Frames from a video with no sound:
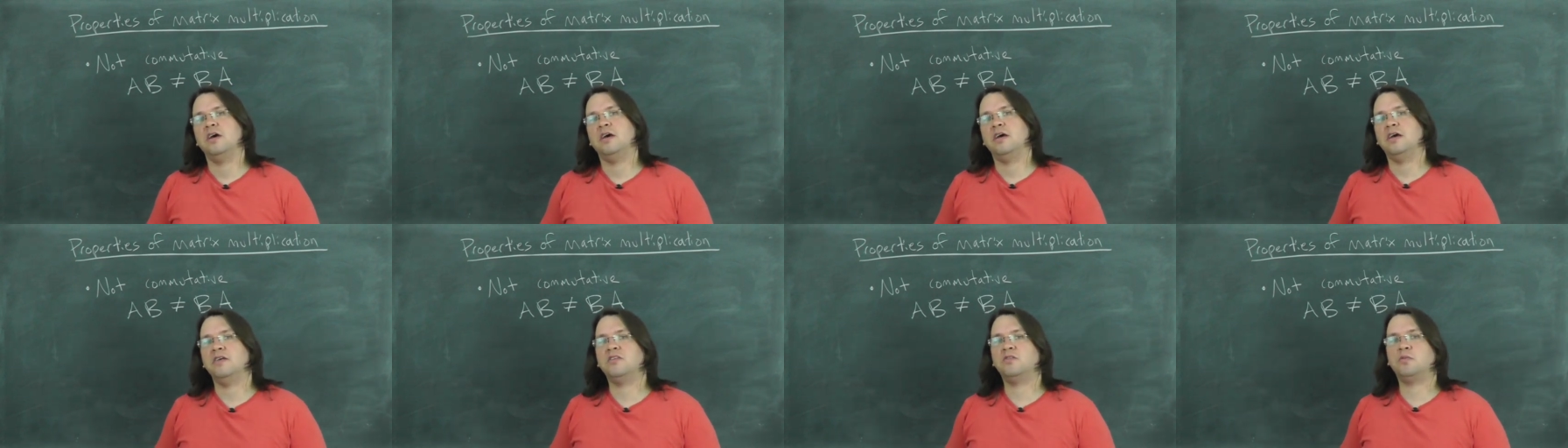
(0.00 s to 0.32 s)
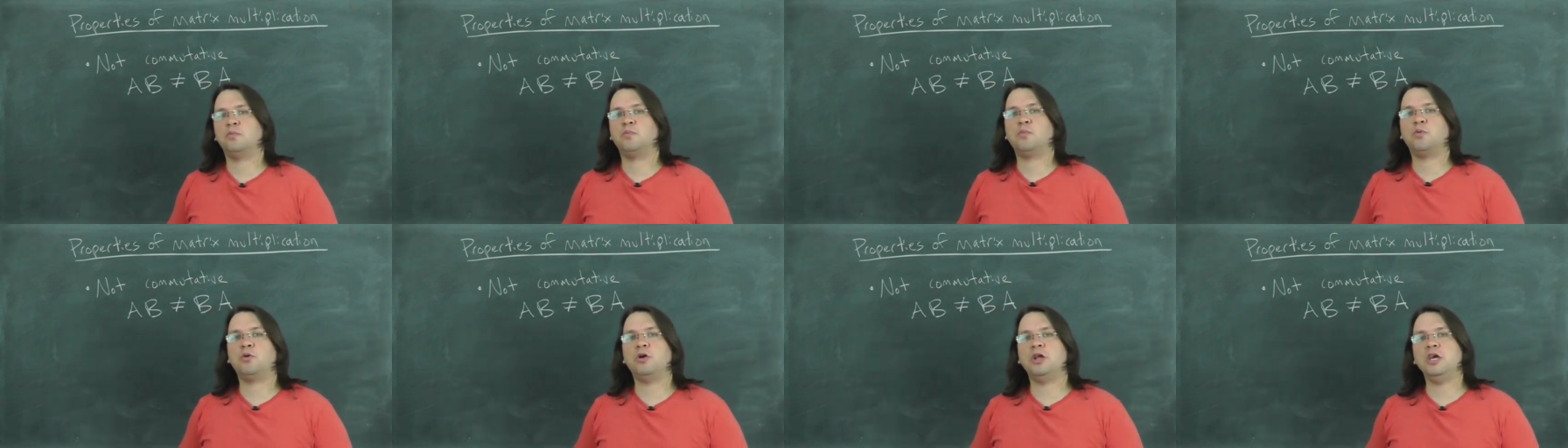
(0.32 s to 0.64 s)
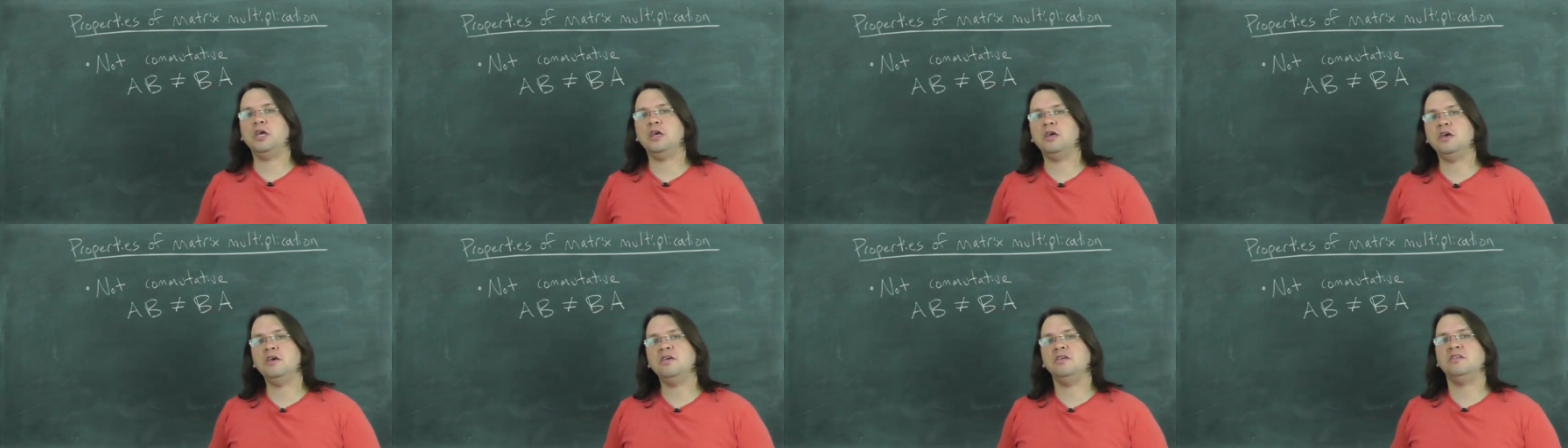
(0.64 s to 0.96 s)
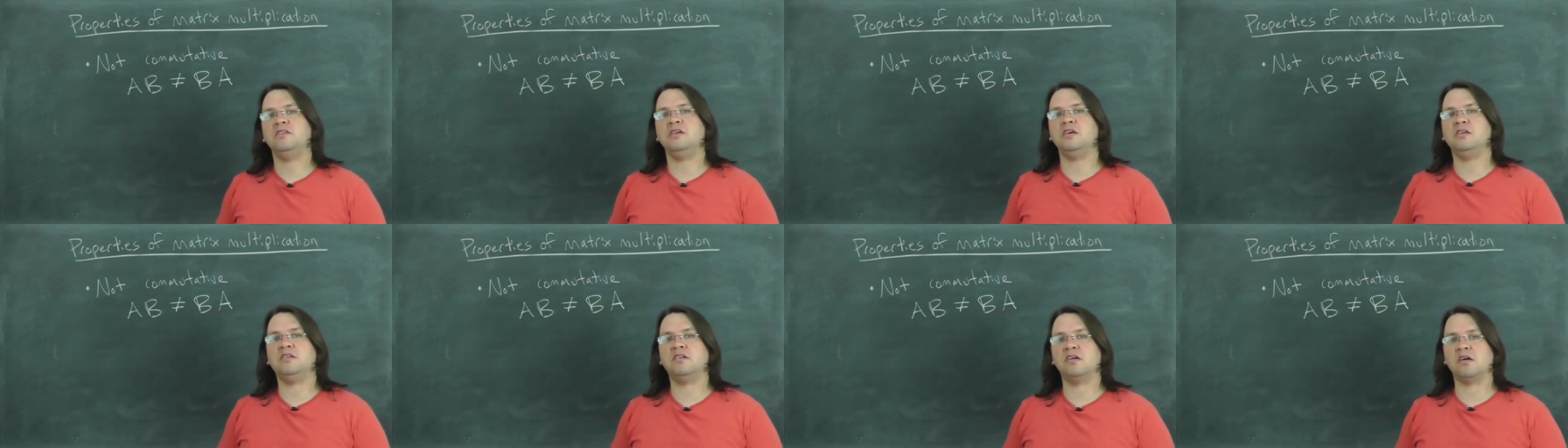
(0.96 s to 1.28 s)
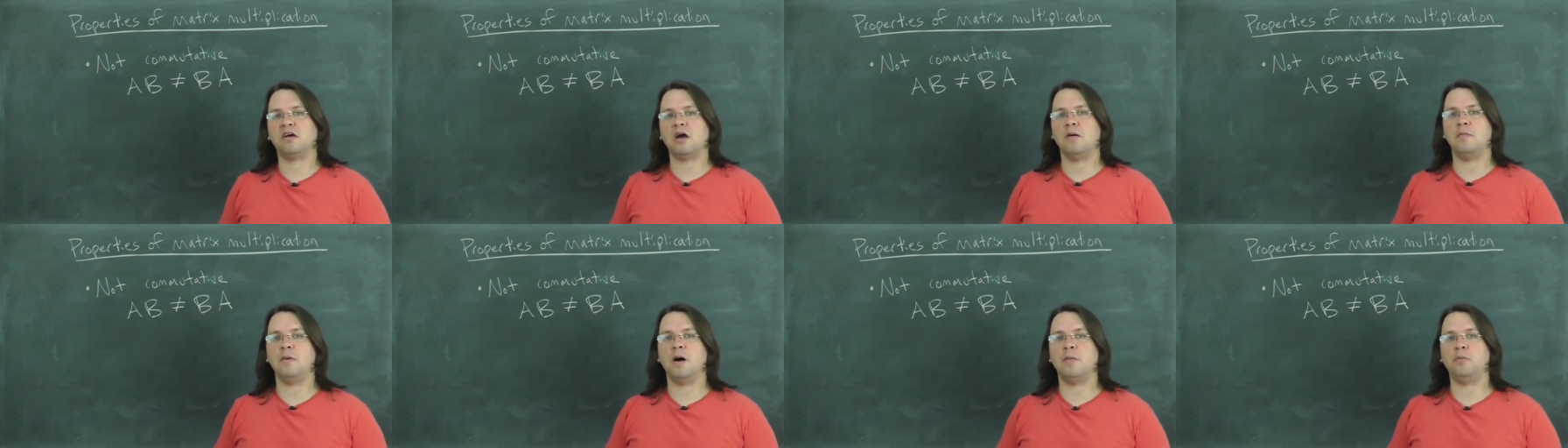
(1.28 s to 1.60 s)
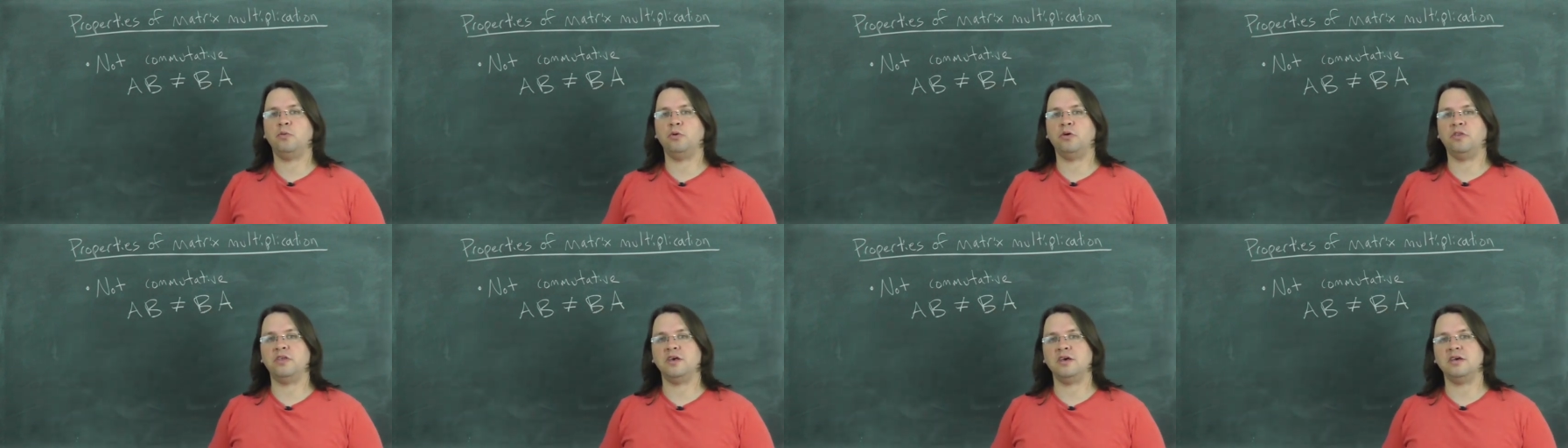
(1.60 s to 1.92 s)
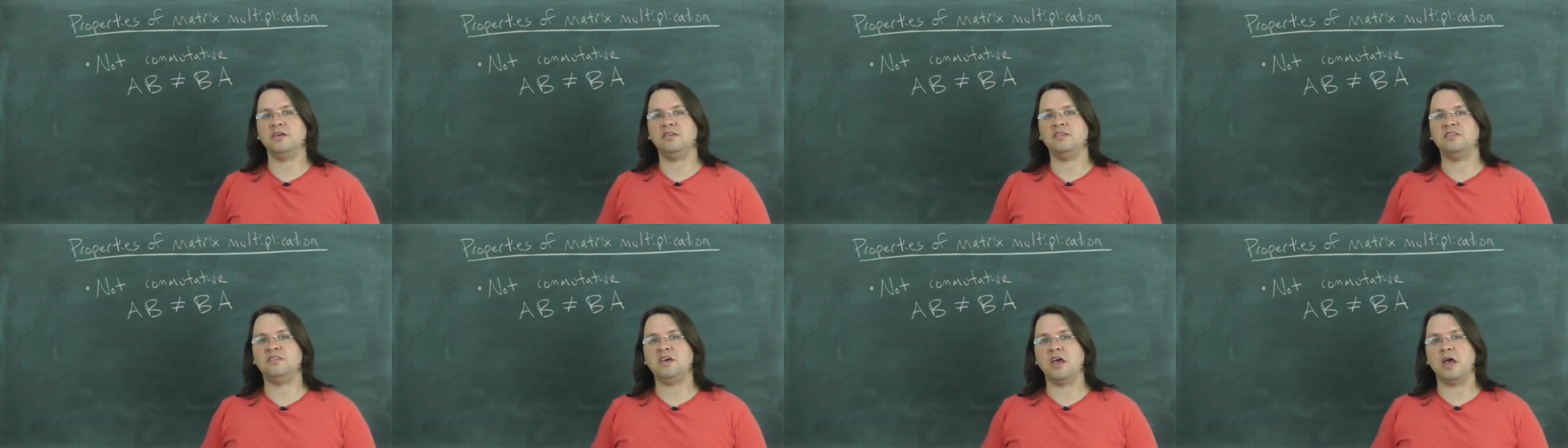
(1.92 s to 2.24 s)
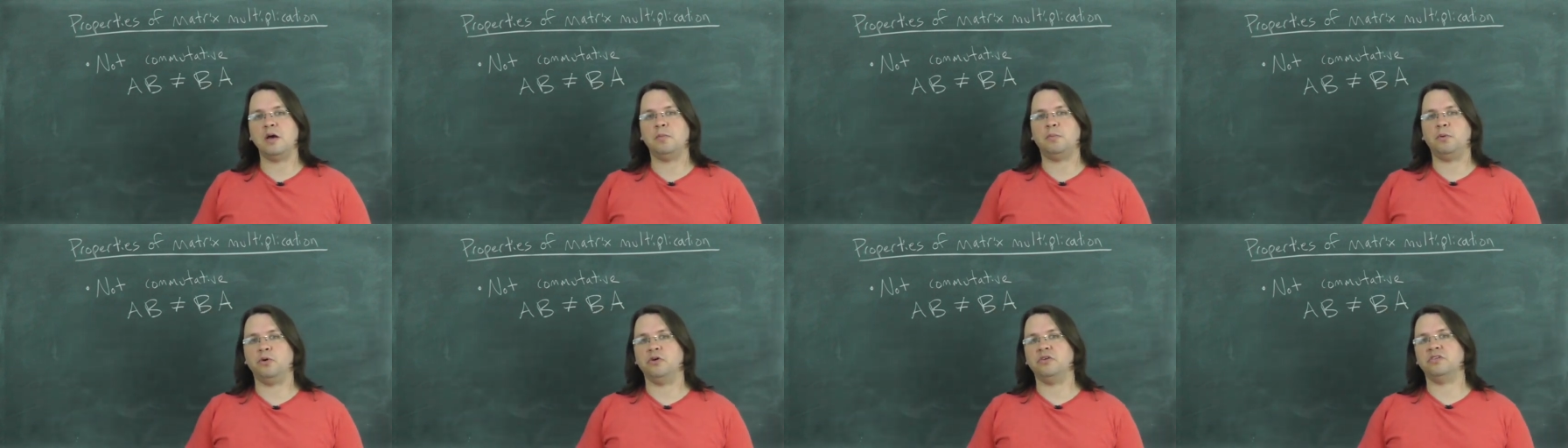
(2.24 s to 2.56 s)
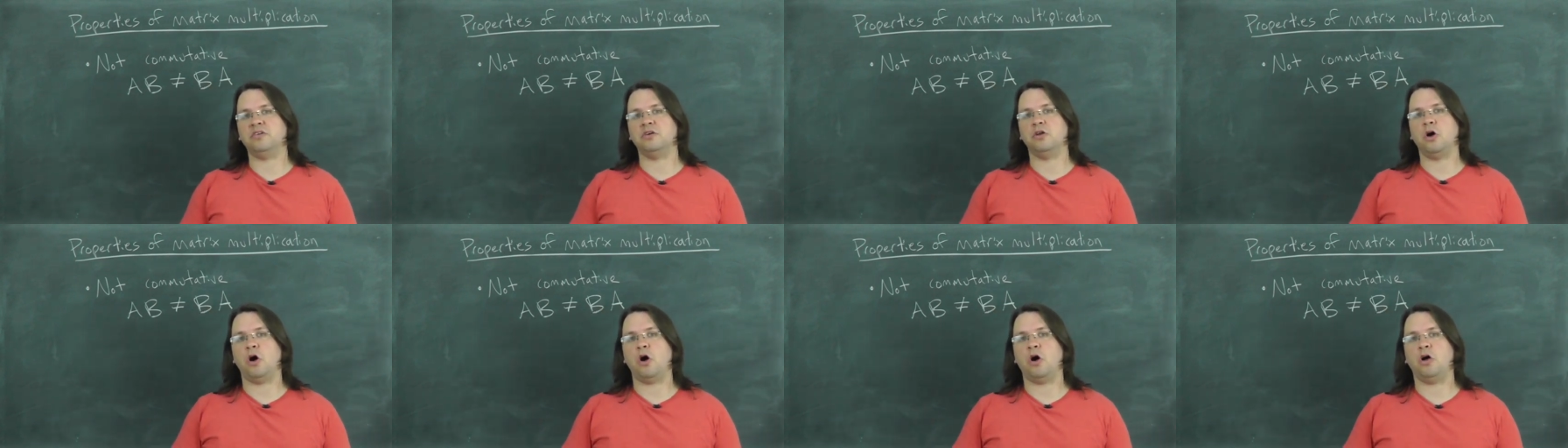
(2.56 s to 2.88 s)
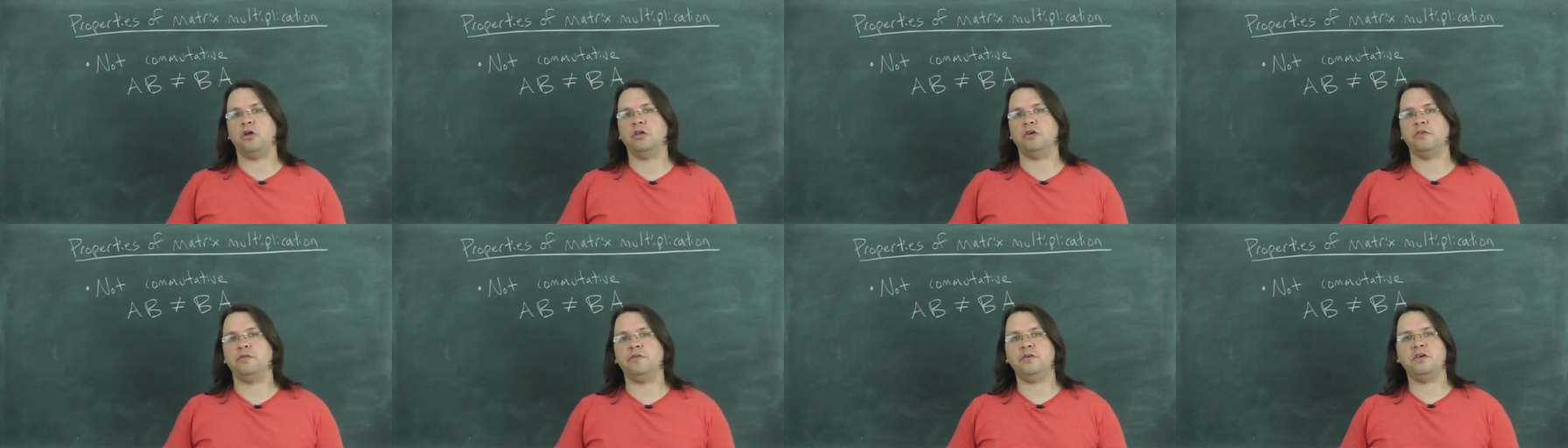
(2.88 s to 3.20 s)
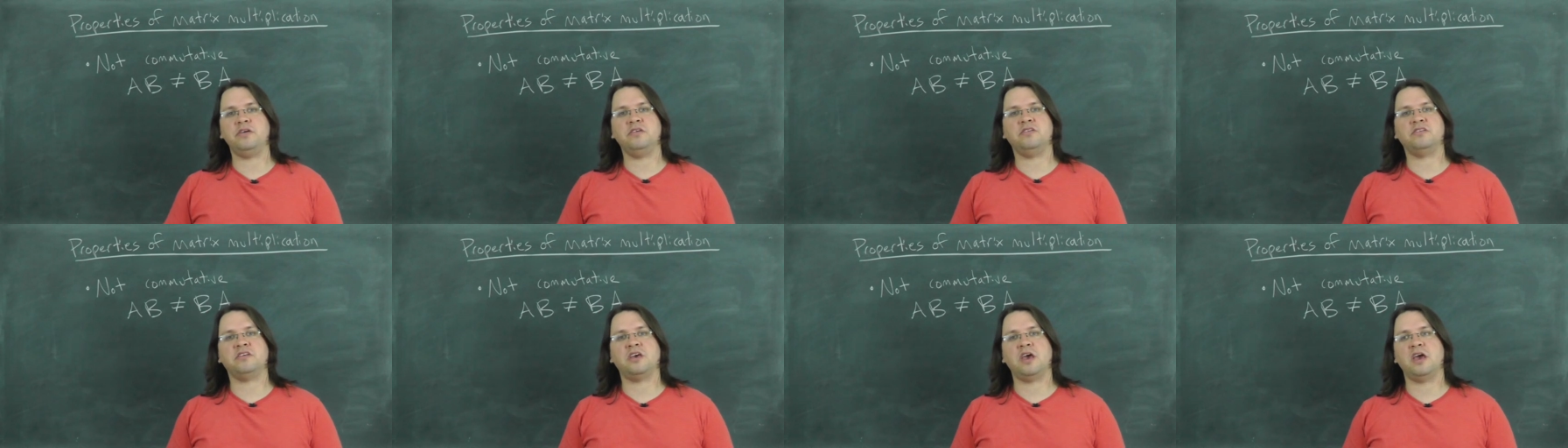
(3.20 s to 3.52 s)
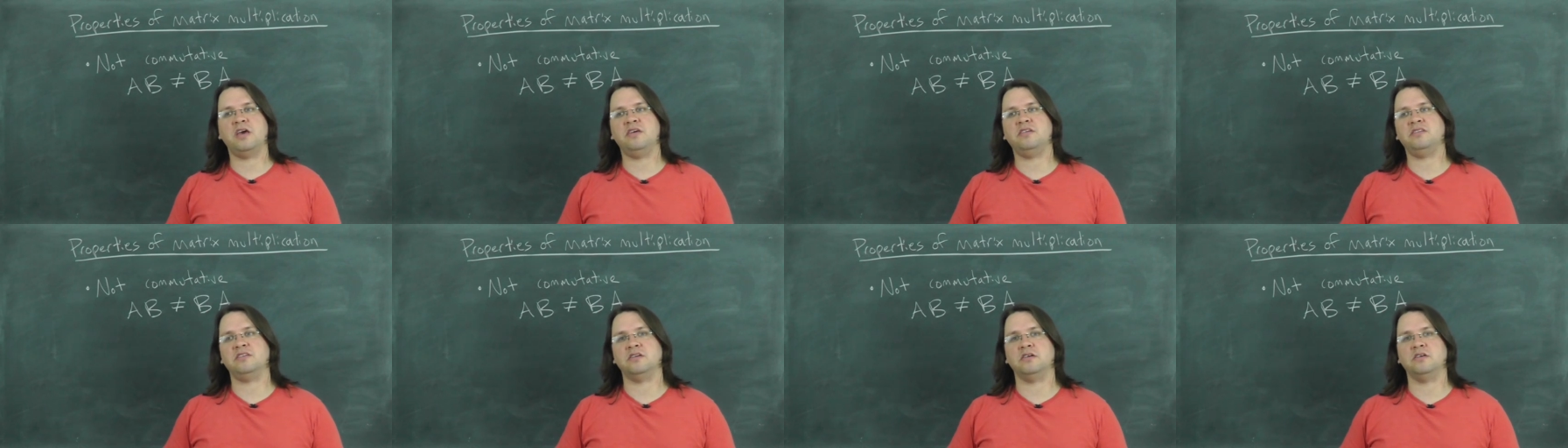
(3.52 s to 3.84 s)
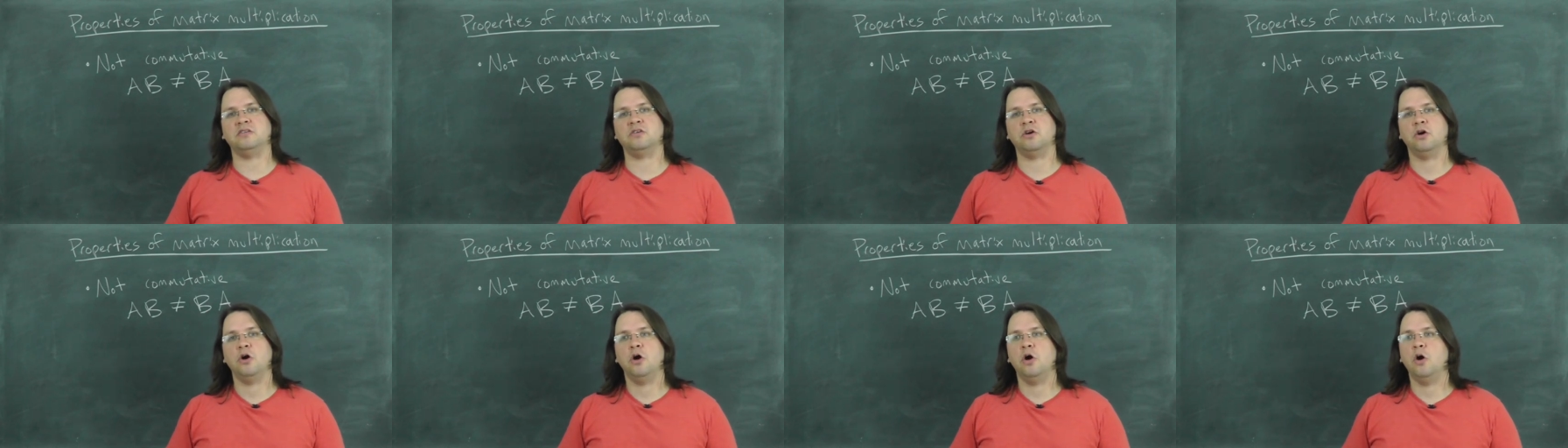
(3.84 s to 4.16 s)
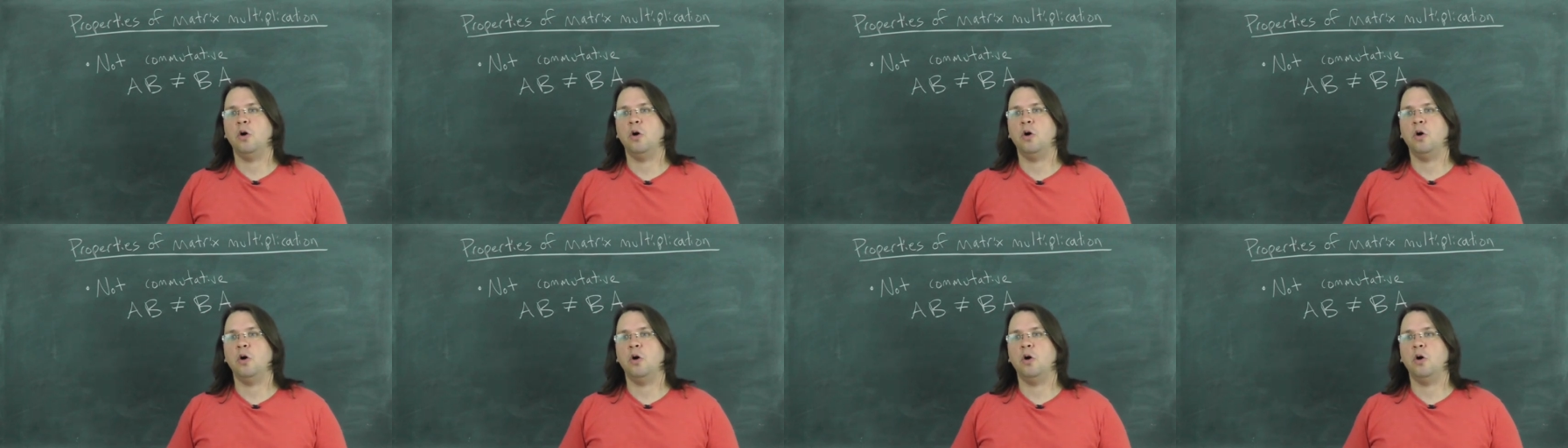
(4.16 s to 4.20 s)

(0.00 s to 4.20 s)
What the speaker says: It's pretty easy to come up with examples in all of these cases